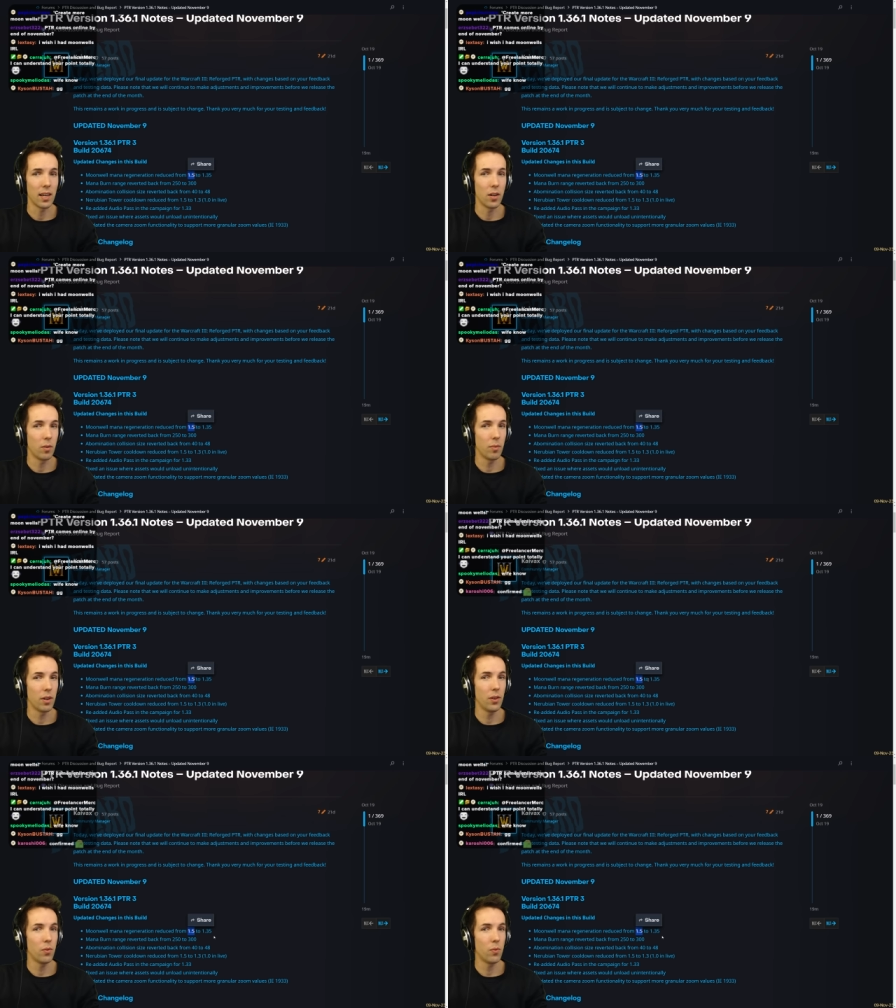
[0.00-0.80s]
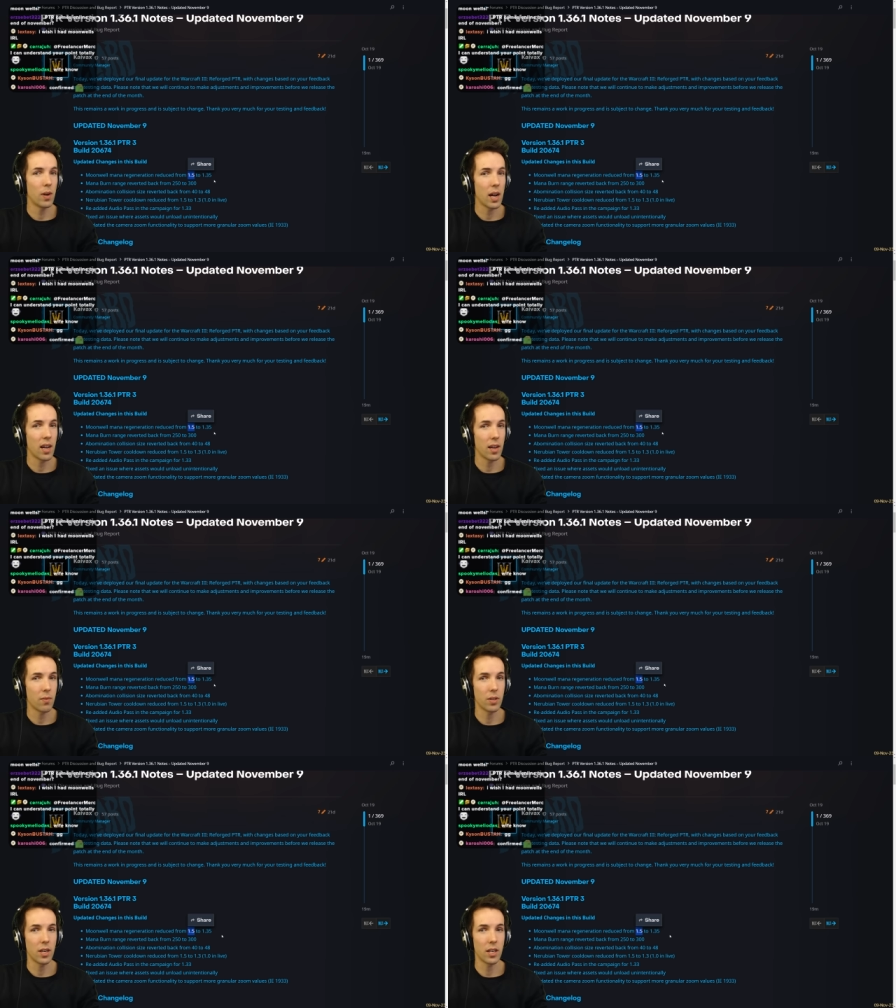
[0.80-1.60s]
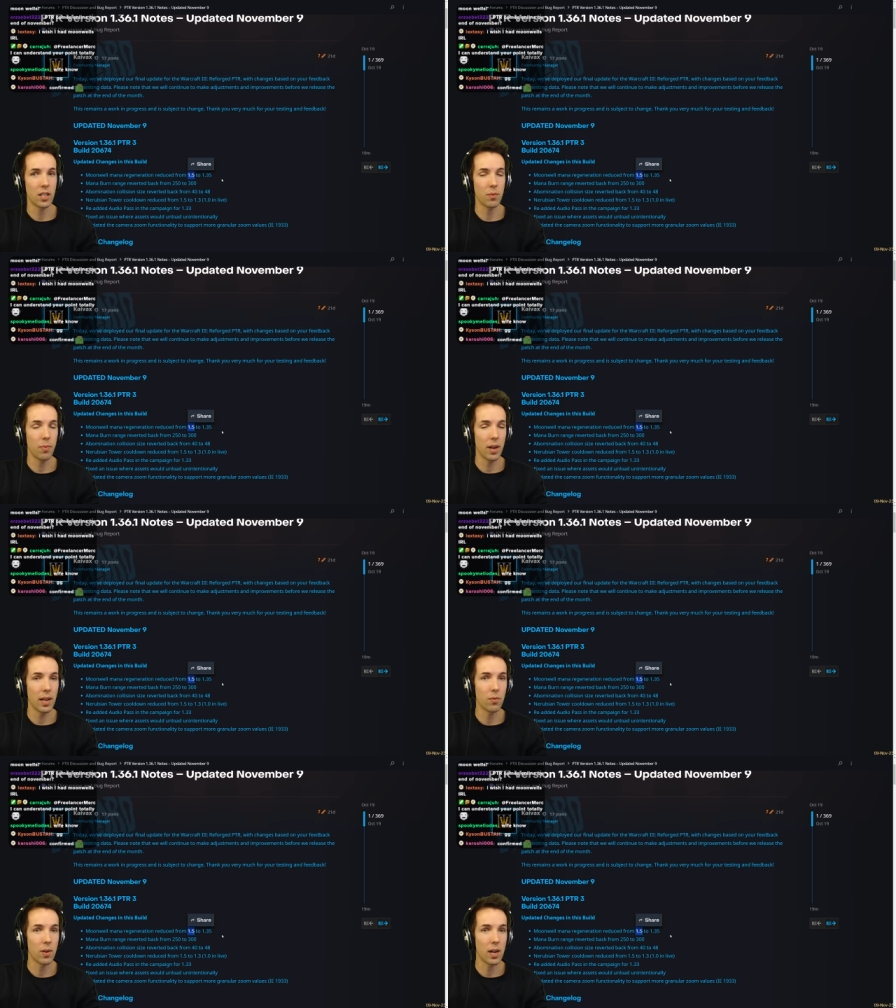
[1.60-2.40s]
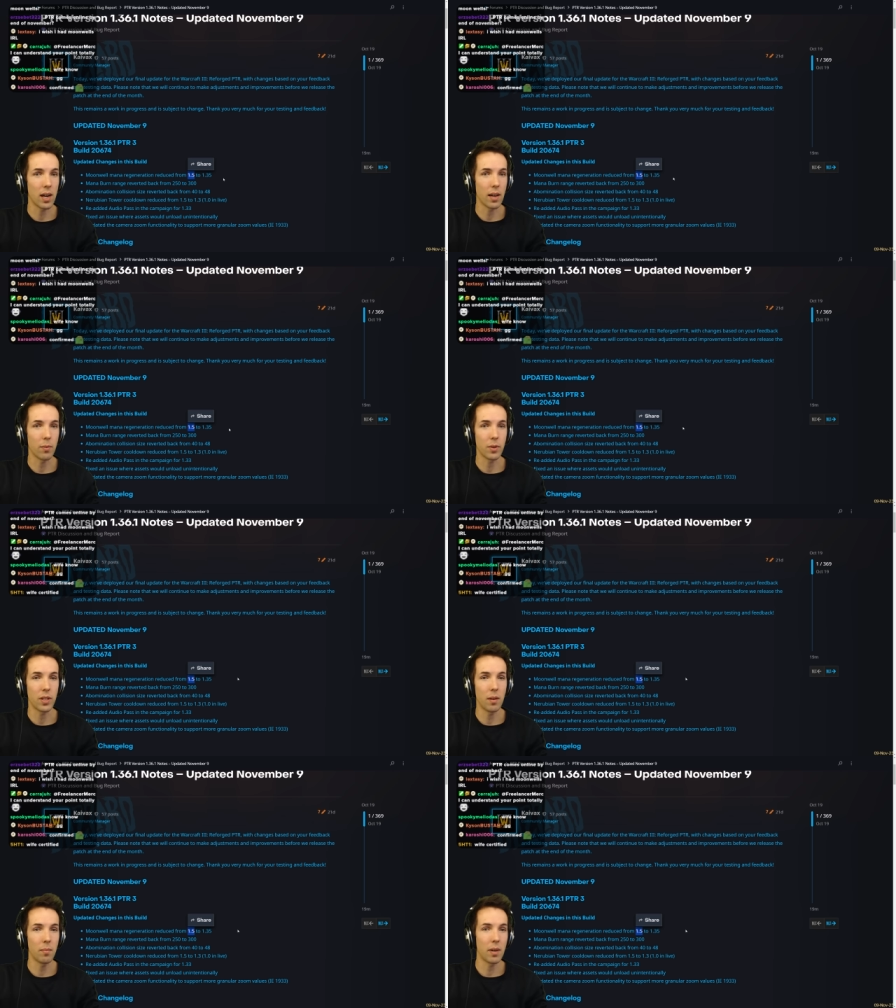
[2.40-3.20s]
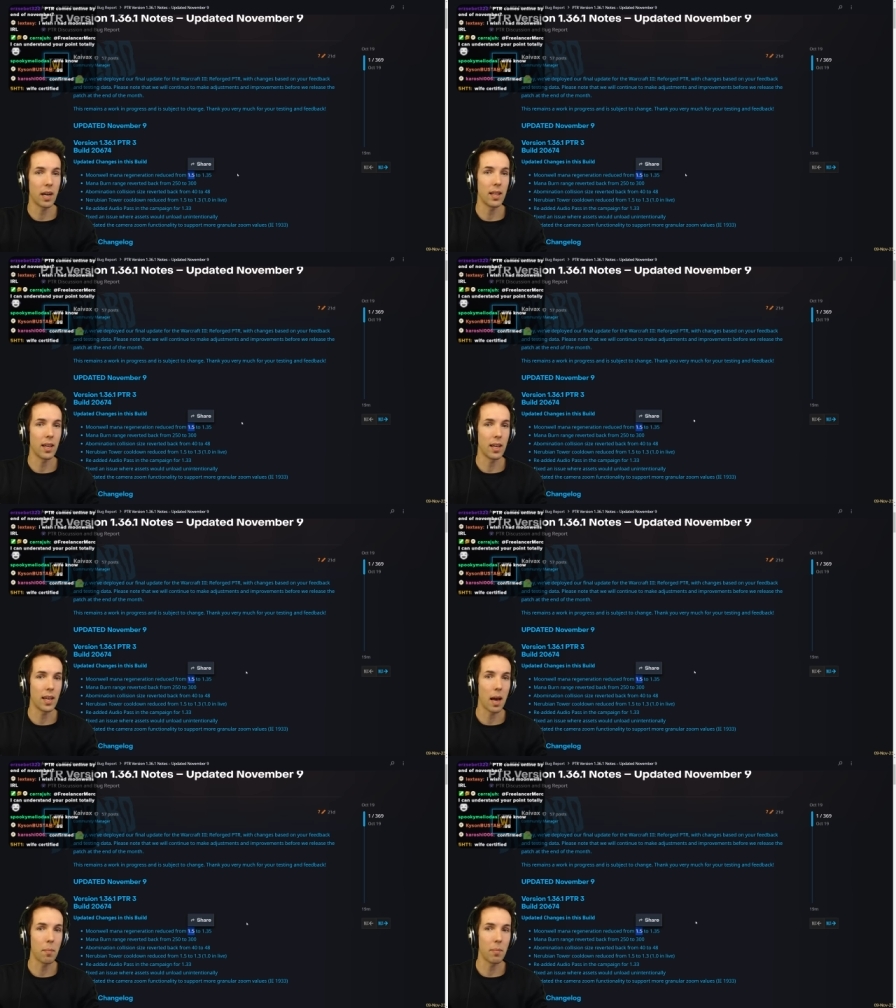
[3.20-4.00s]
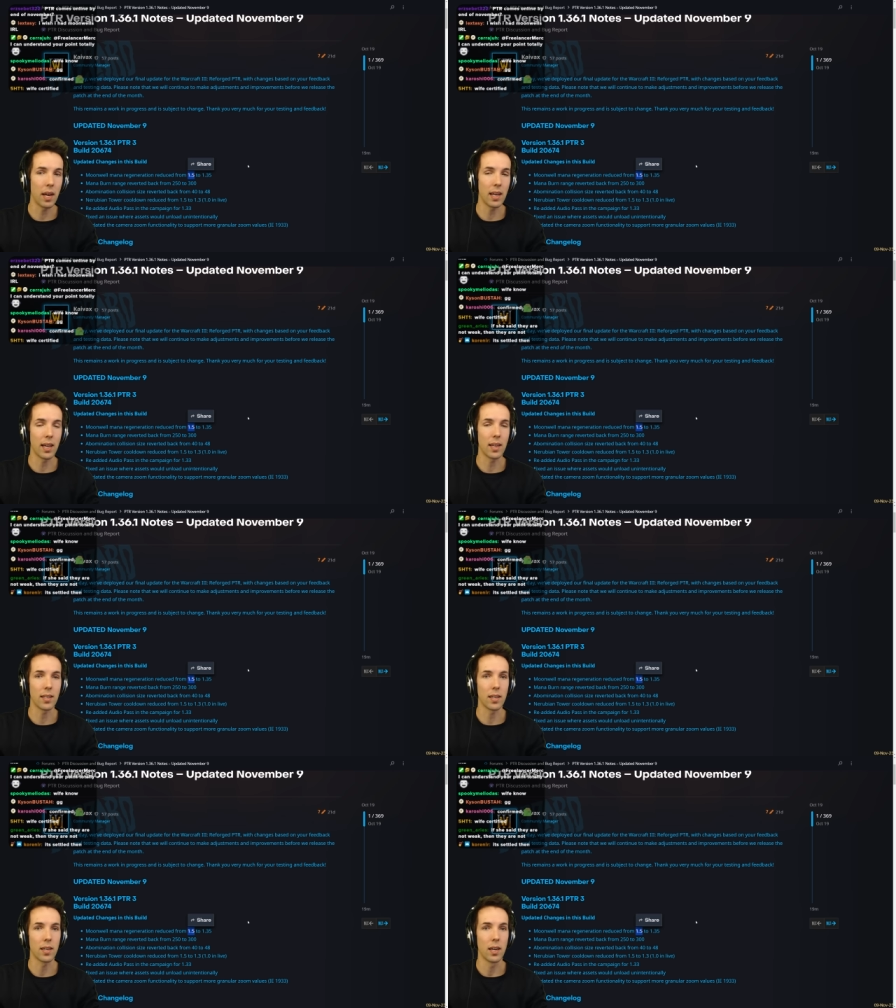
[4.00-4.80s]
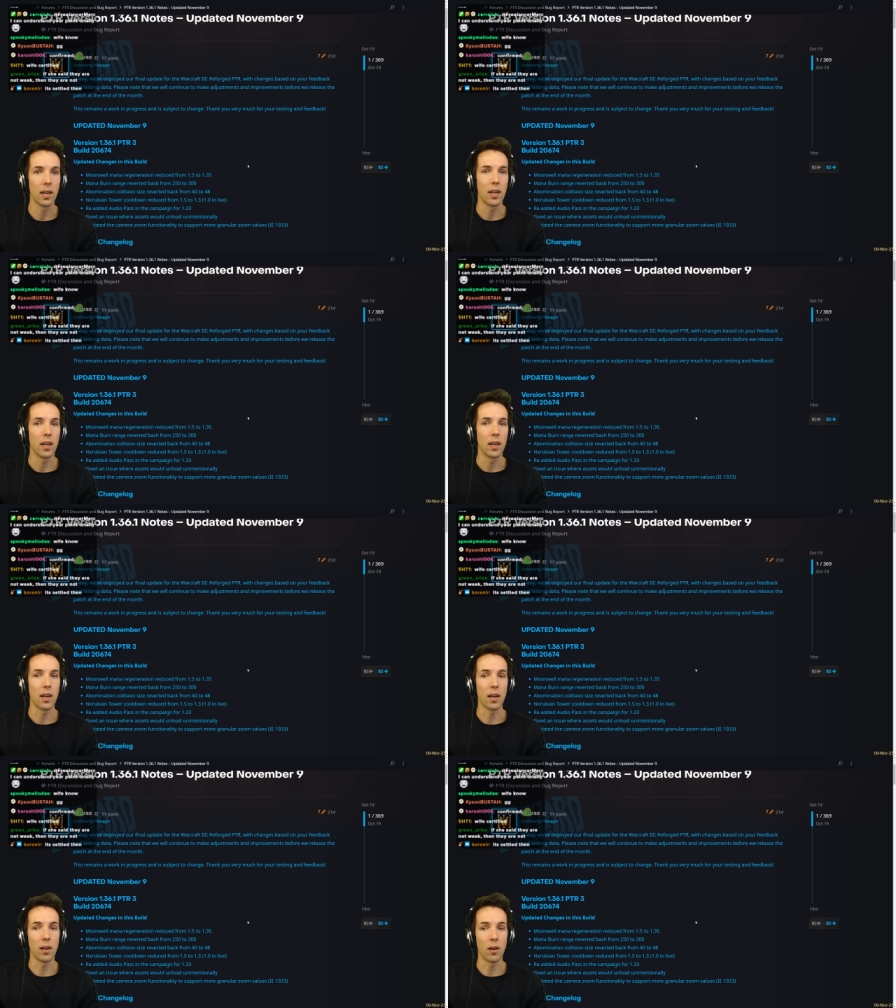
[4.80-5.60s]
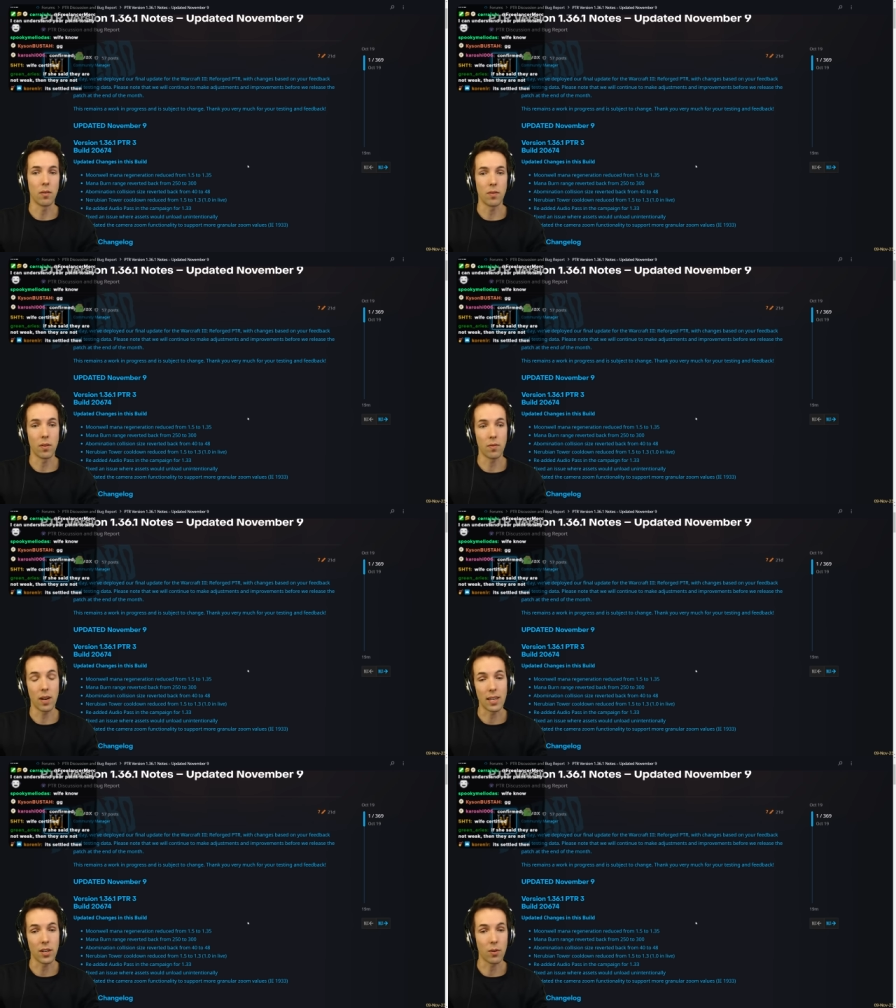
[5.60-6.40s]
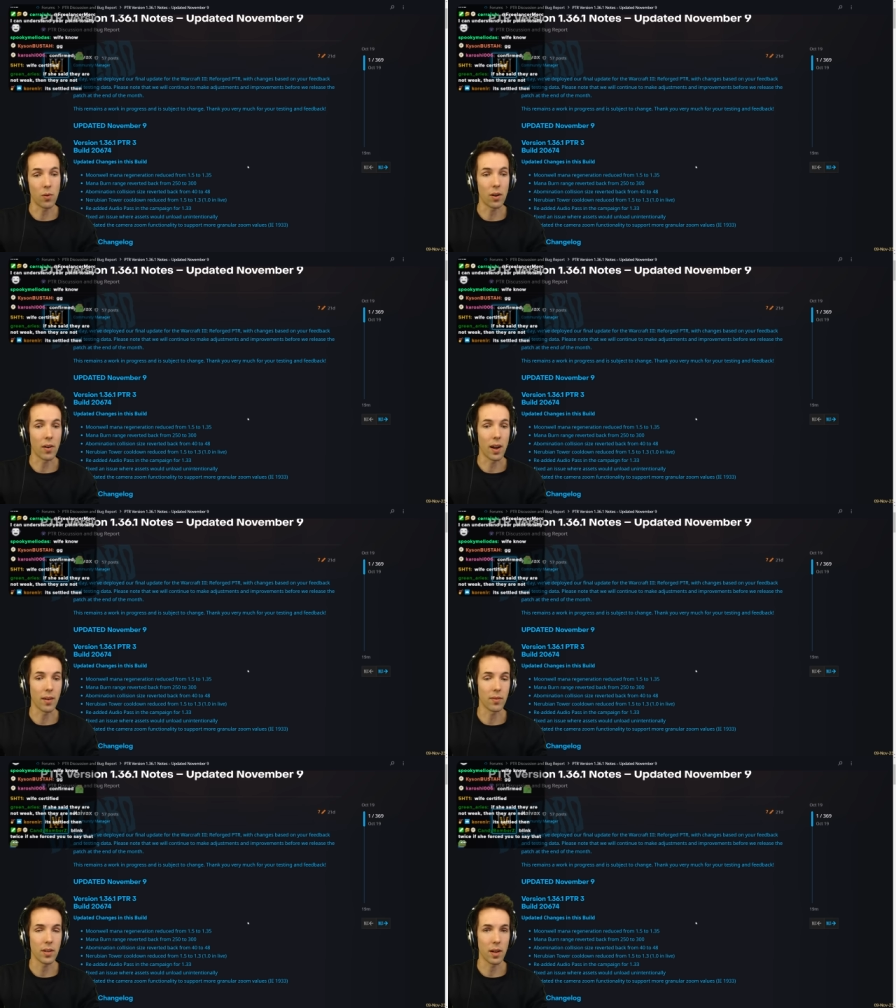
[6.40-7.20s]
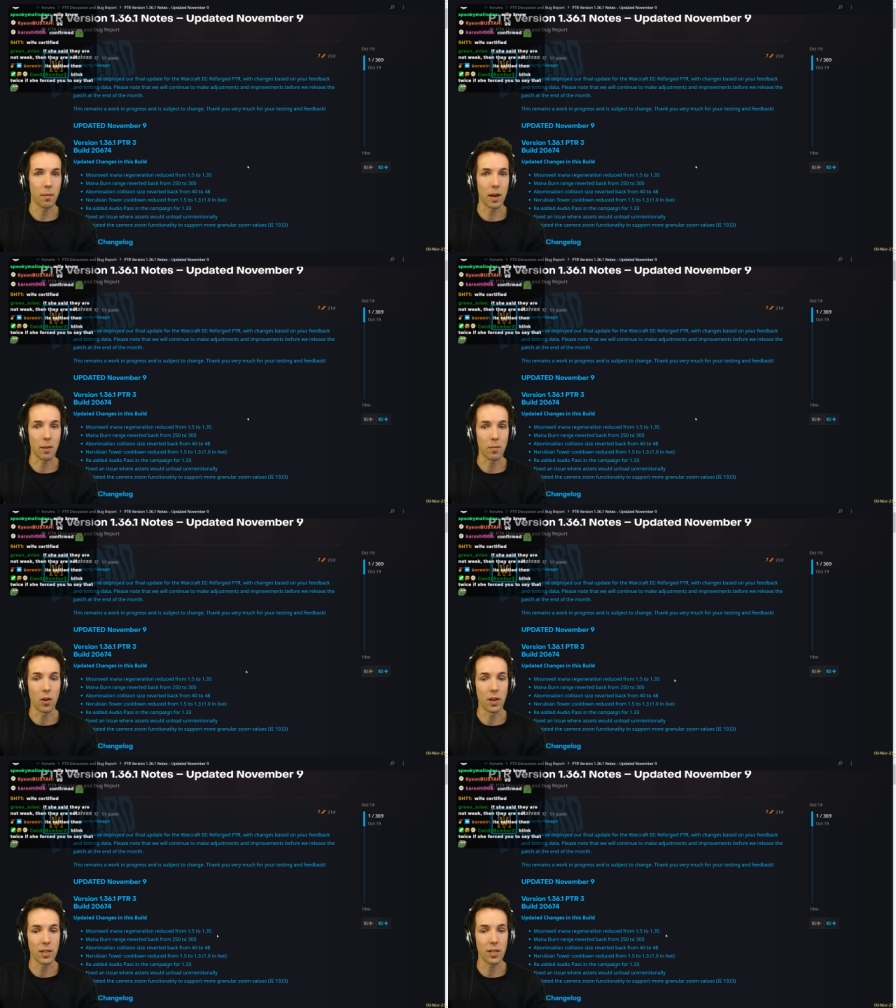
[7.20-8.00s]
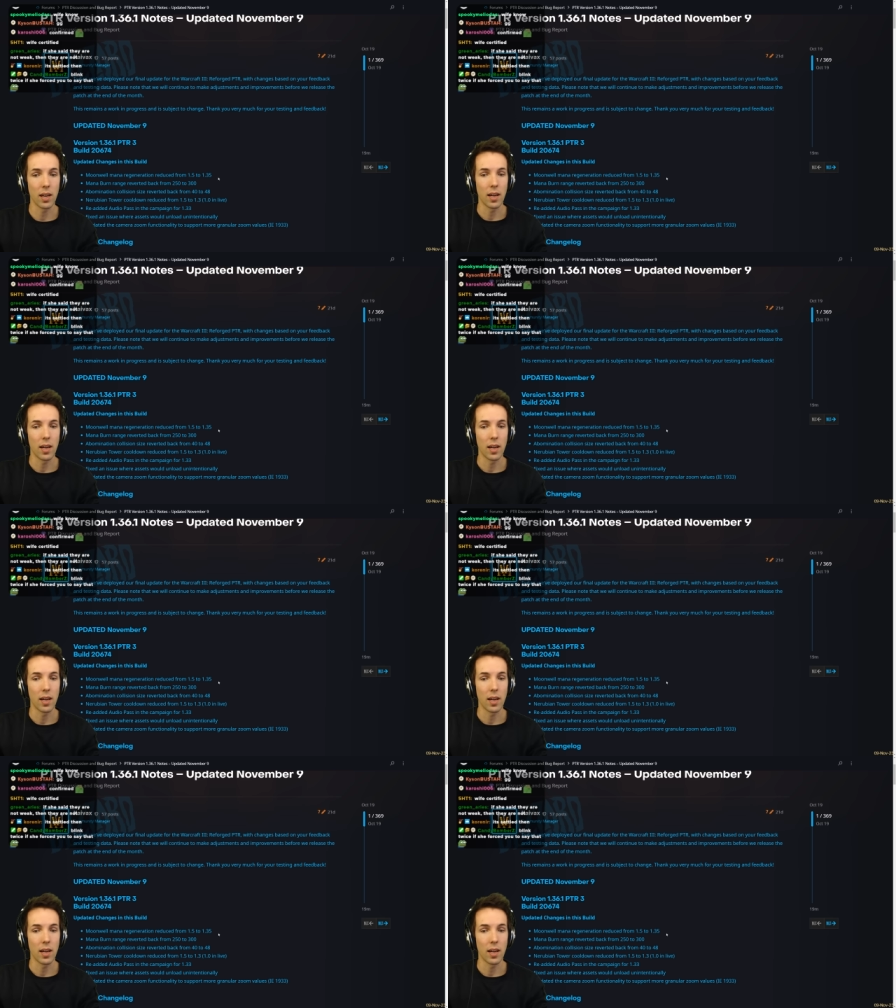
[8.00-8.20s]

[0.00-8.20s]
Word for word: Nobody knew why, it wasn't explained why. It was done by the campaign editor uh, of, of classic Warcraft, uh, Matt Morris,